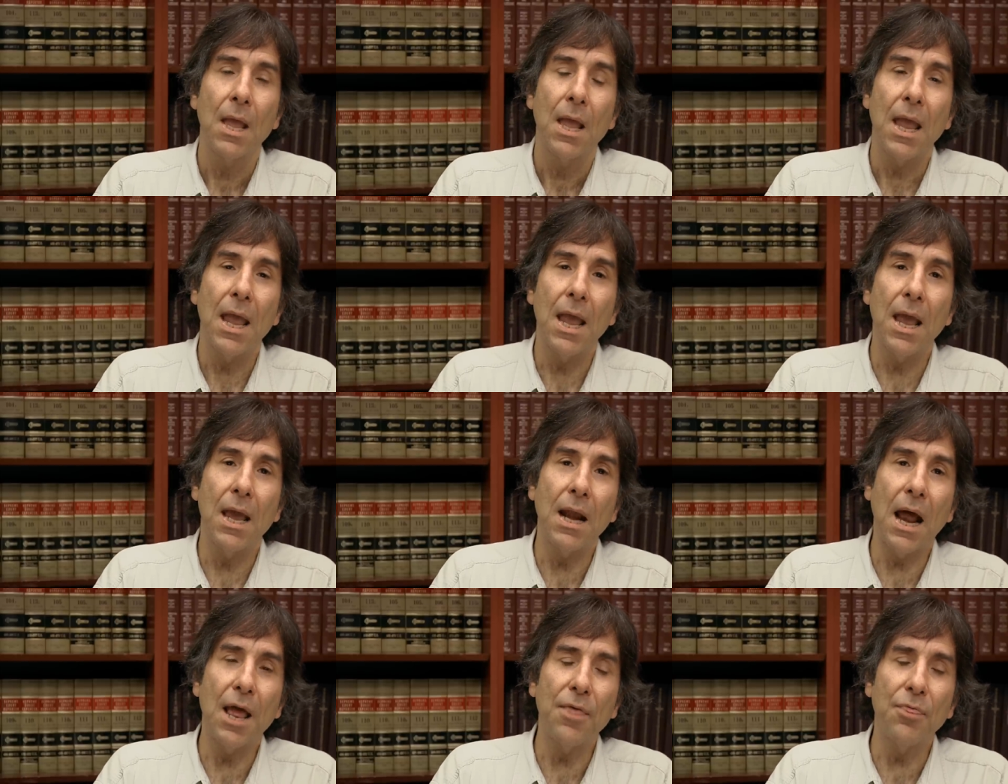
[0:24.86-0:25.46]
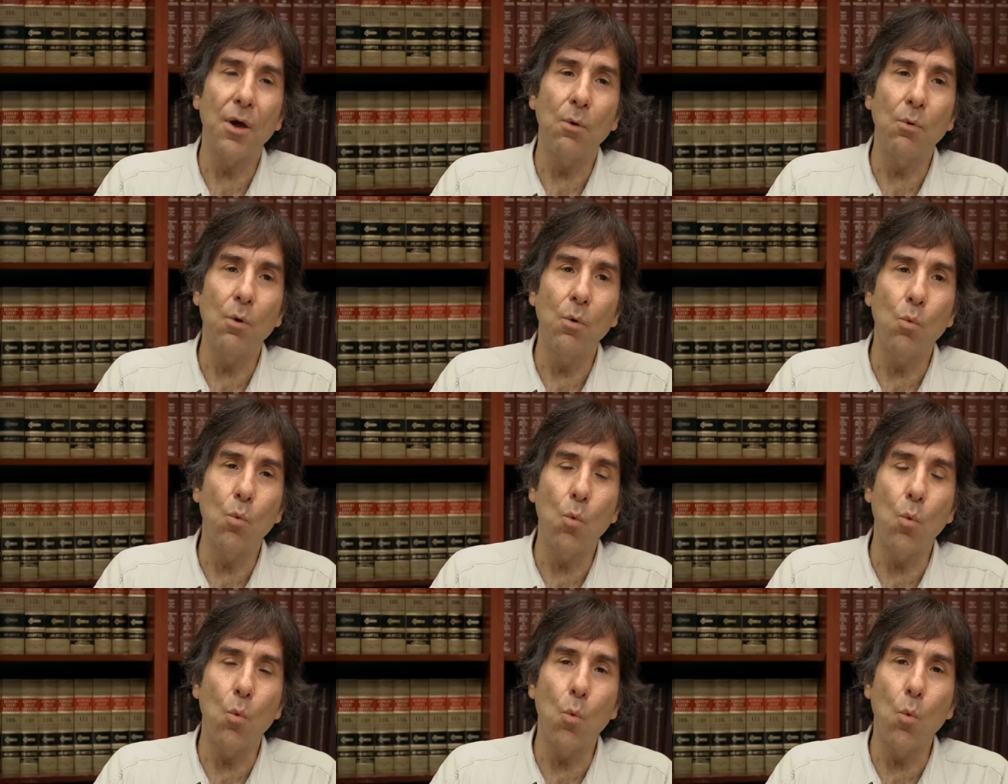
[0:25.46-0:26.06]
And I thought,
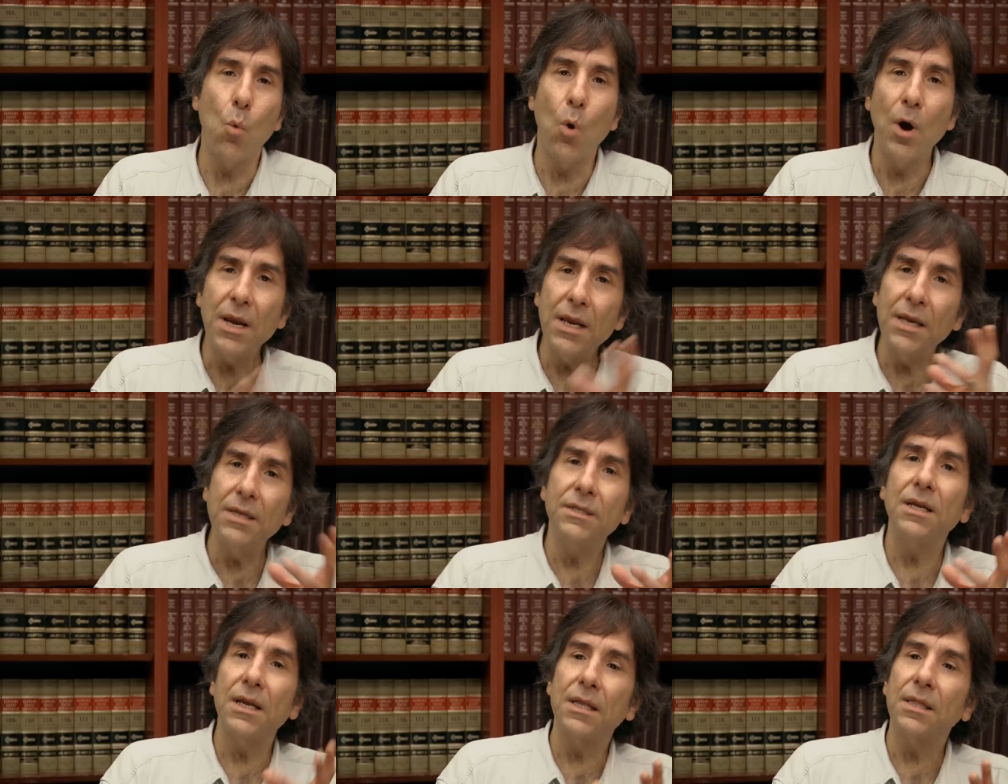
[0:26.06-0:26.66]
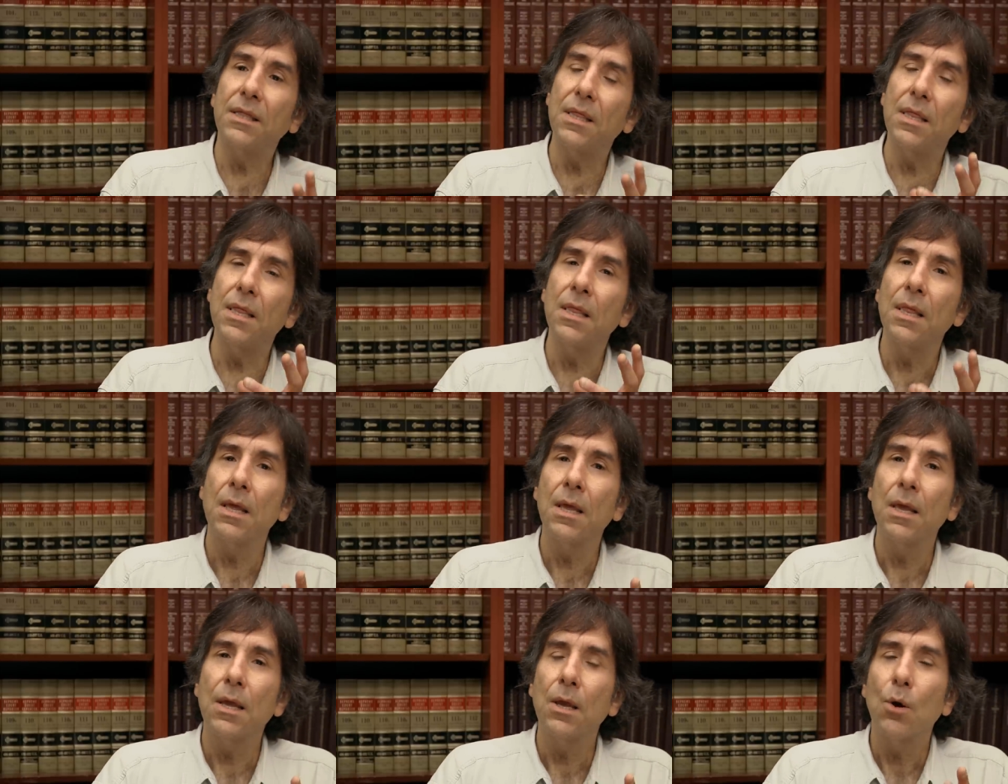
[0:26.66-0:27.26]
well, what is it?
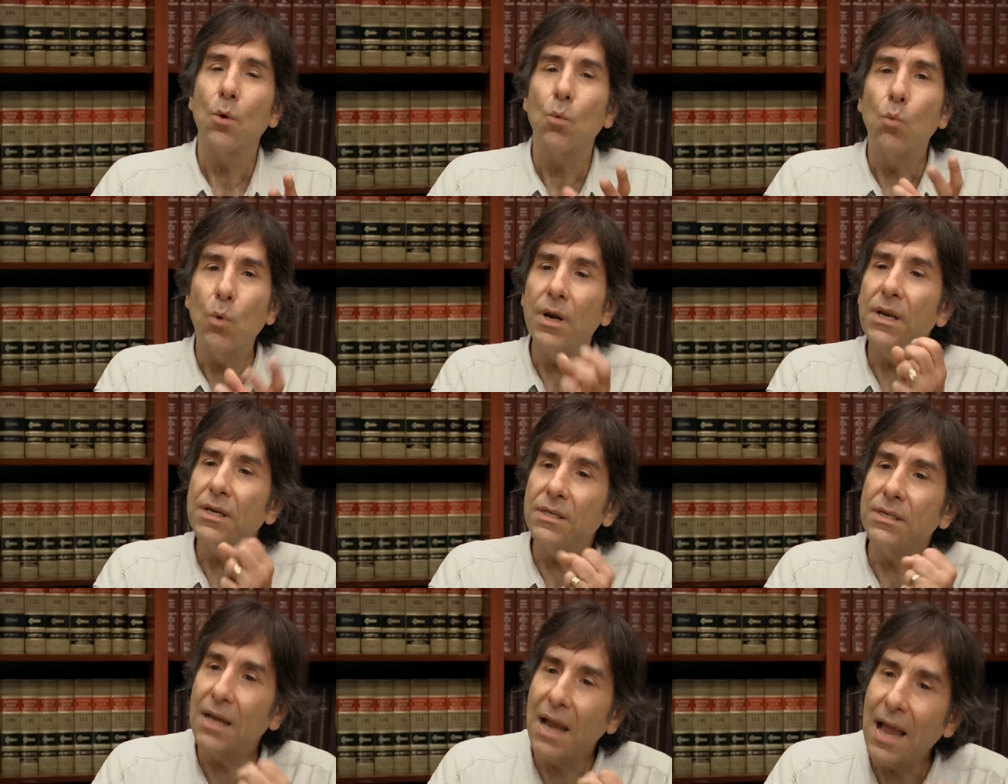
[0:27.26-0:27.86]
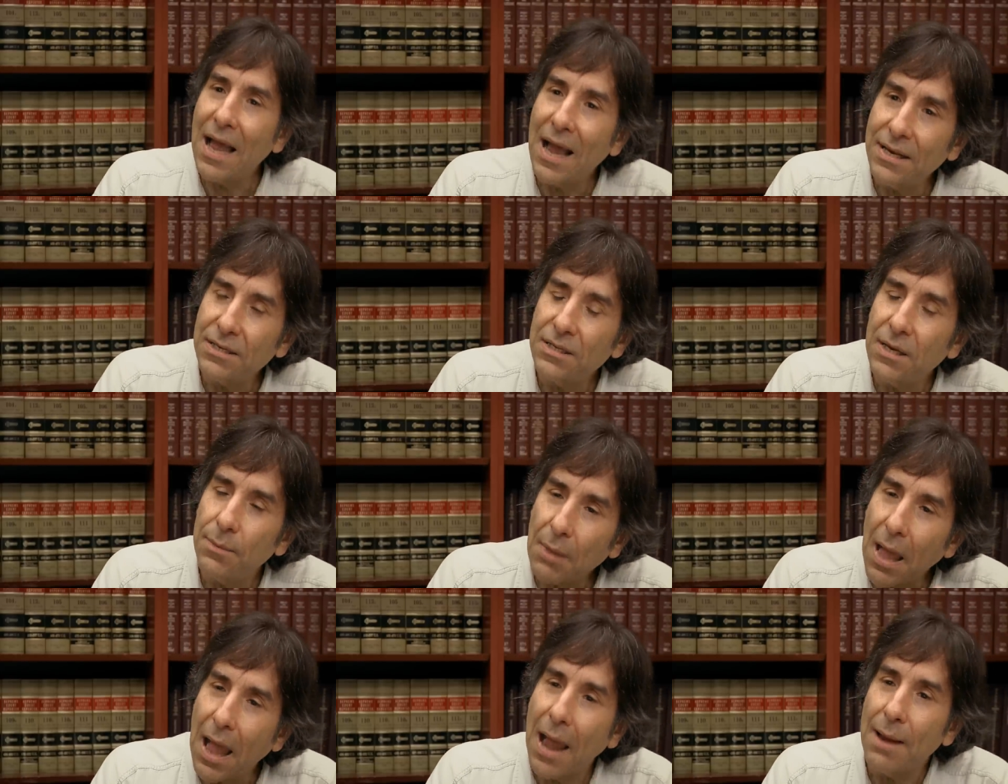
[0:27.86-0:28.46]
What is the
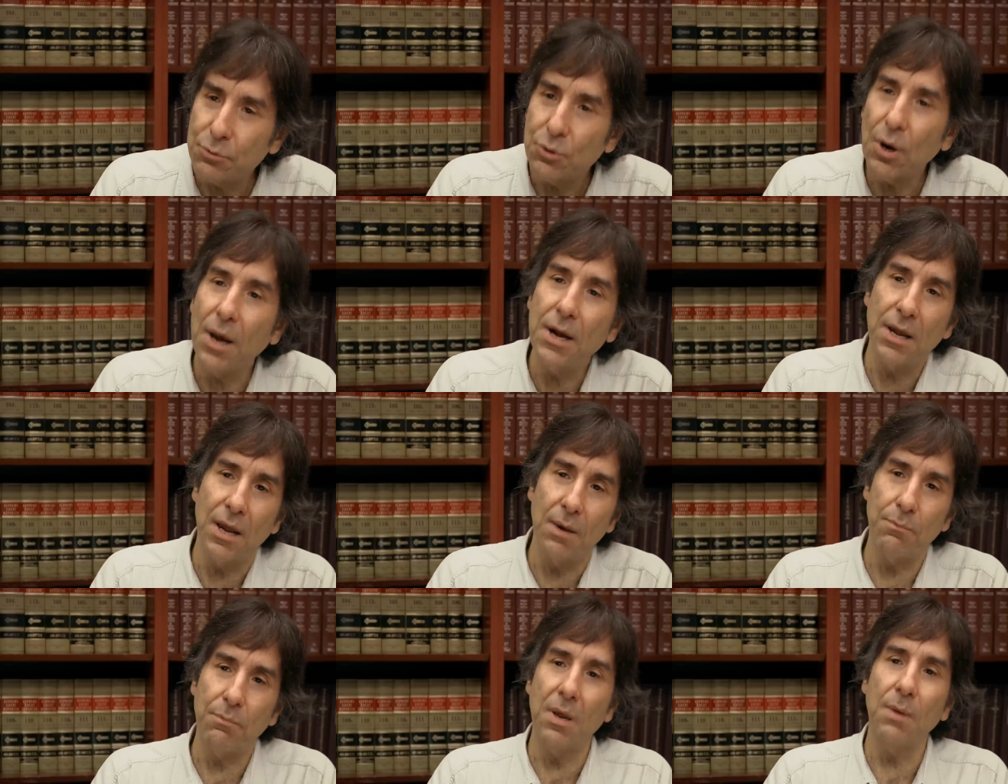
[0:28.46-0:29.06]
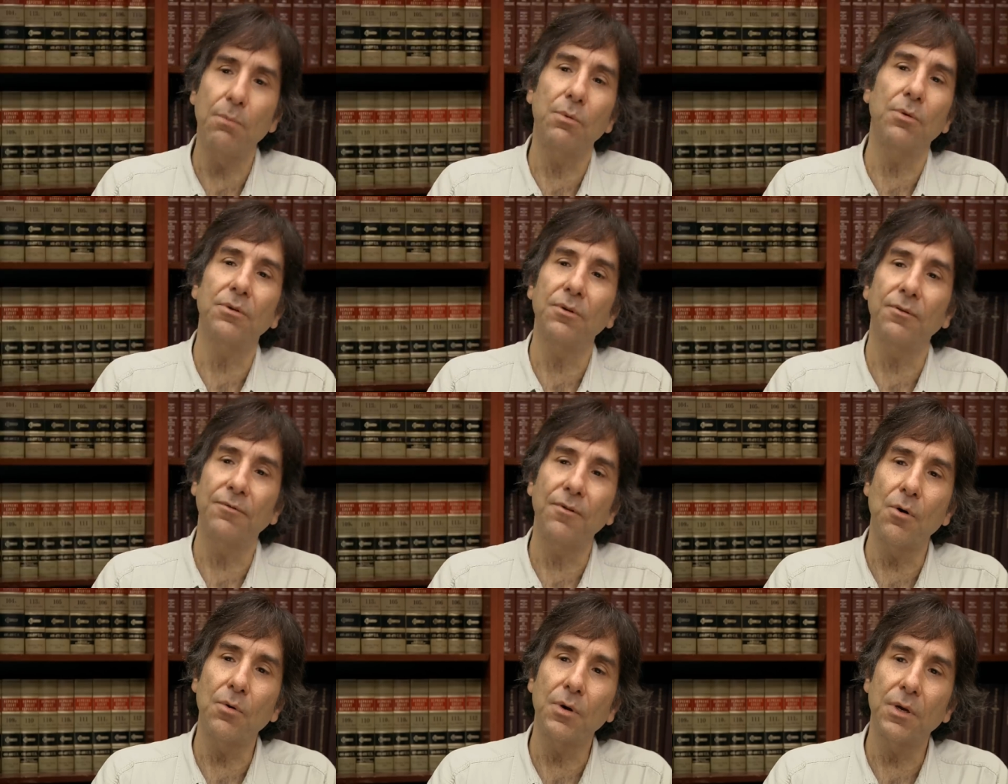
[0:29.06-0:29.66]
concept I'm trying to get people
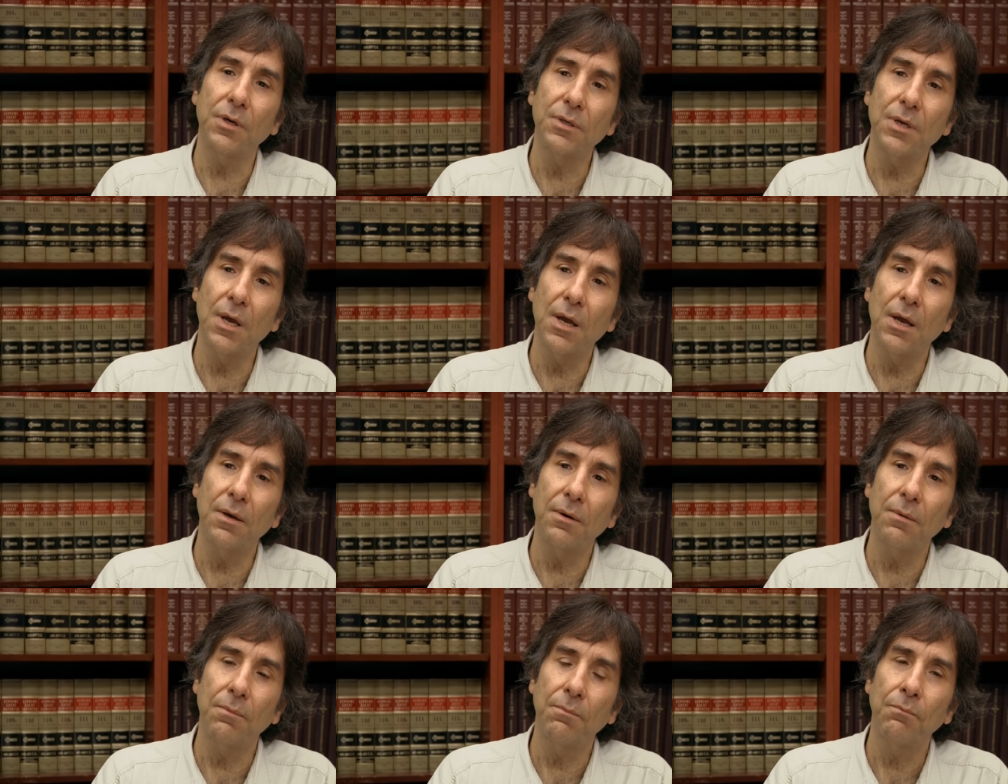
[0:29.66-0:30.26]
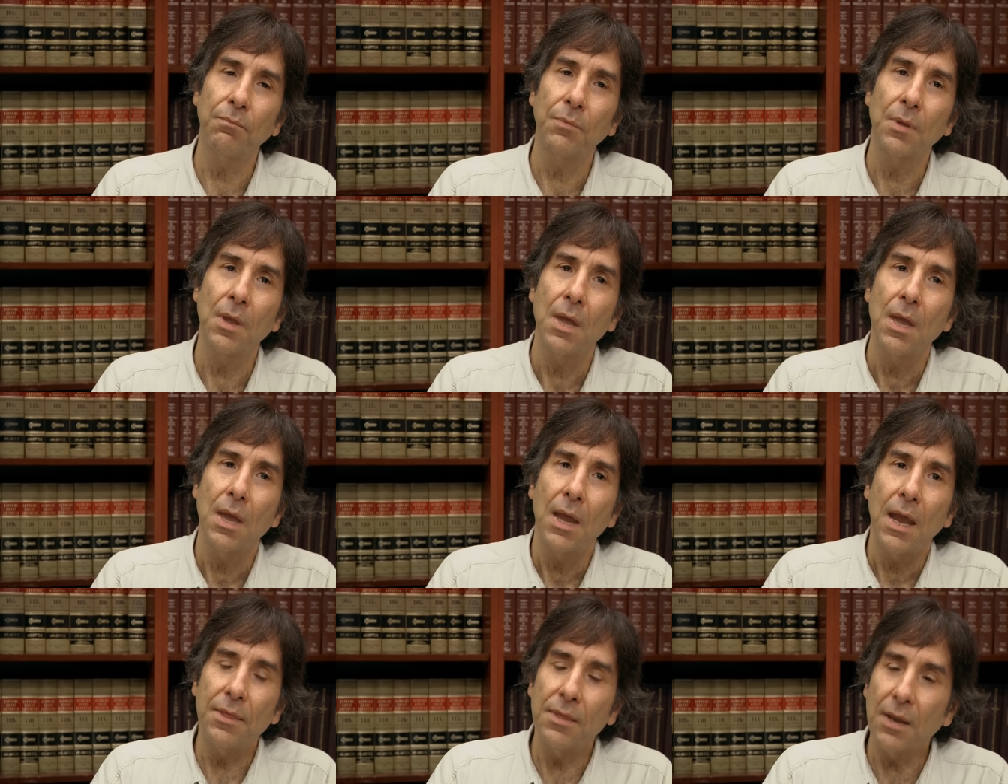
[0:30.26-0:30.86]
to focus on?
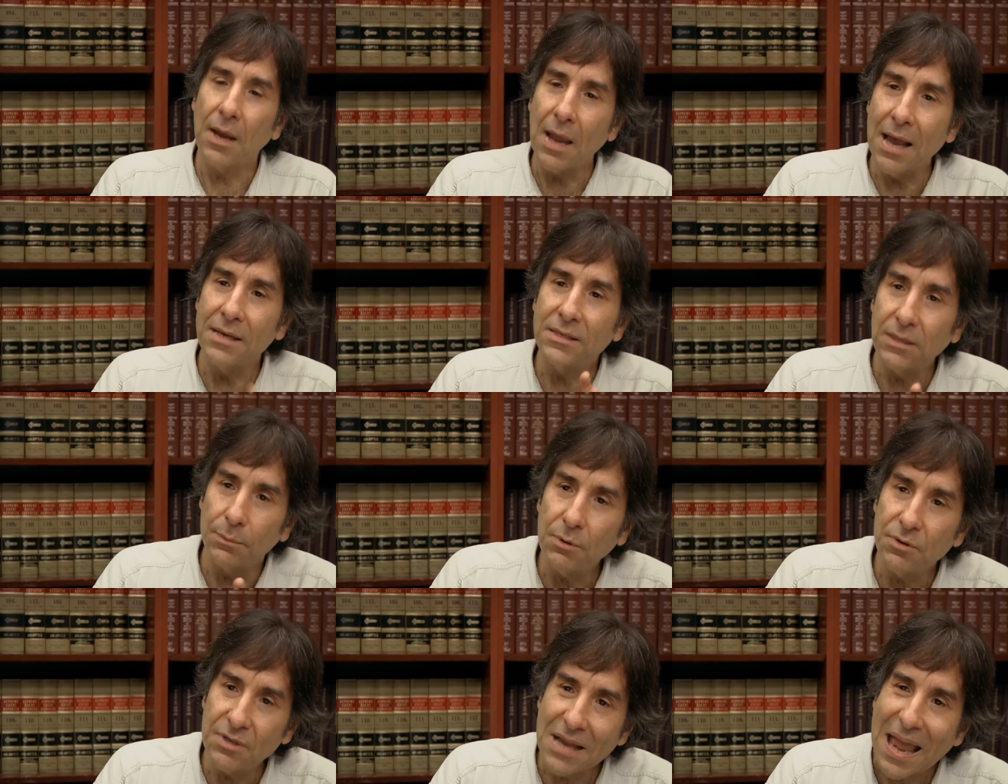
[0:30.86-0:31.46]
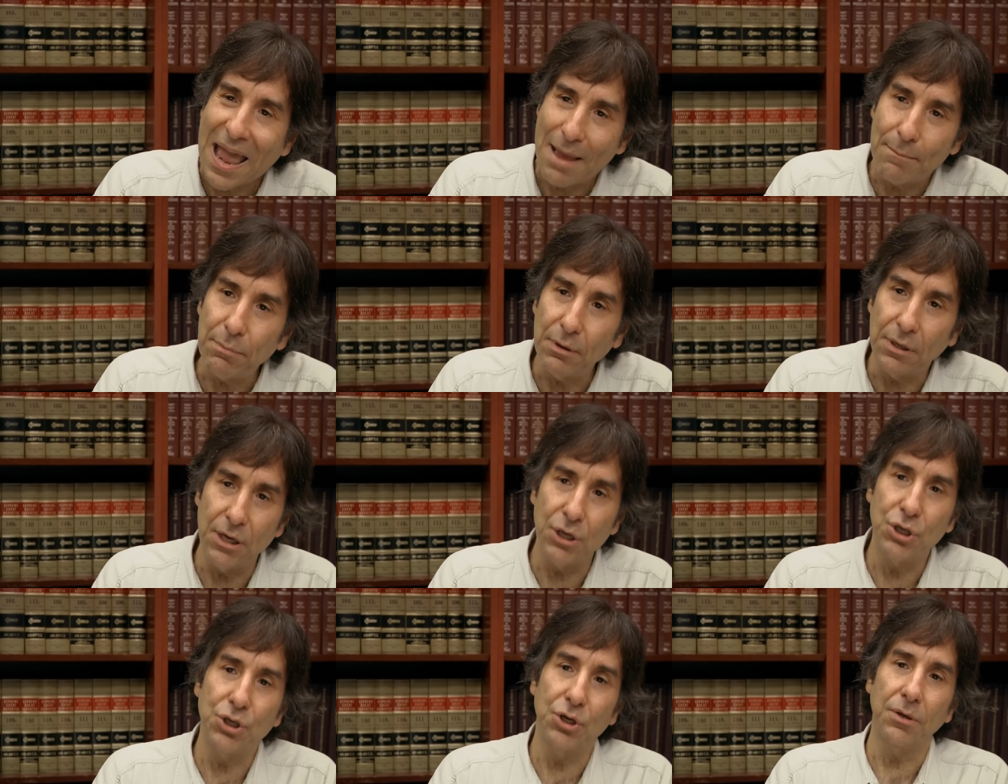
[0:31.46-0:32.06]
And the concept is
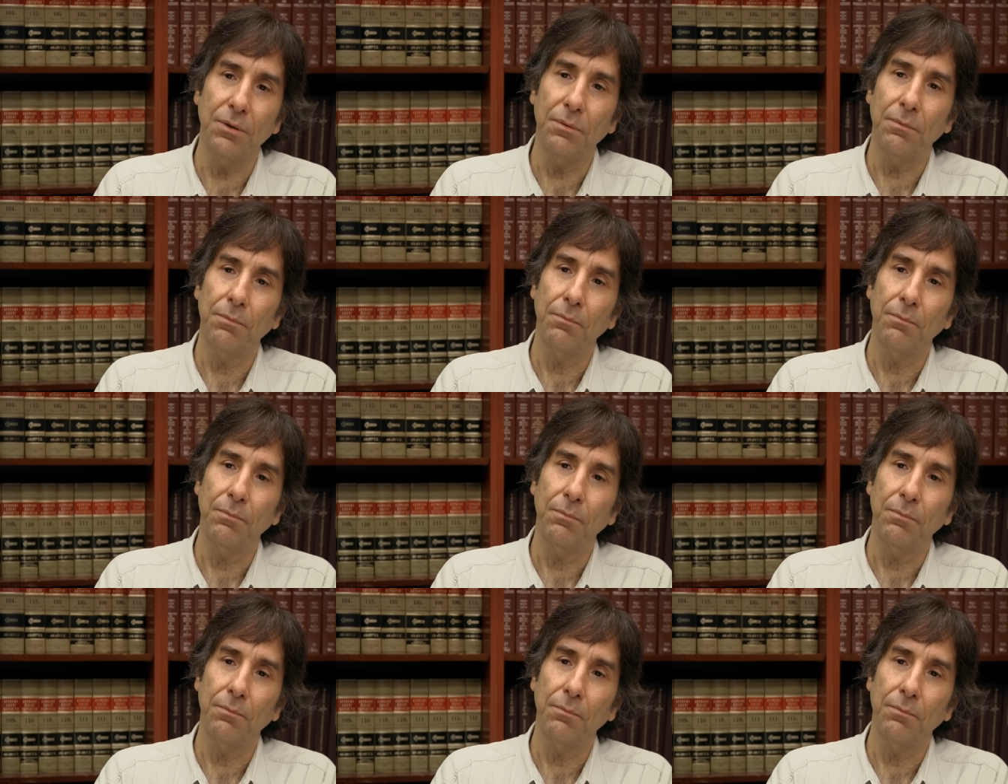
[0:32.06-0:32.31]
abolition.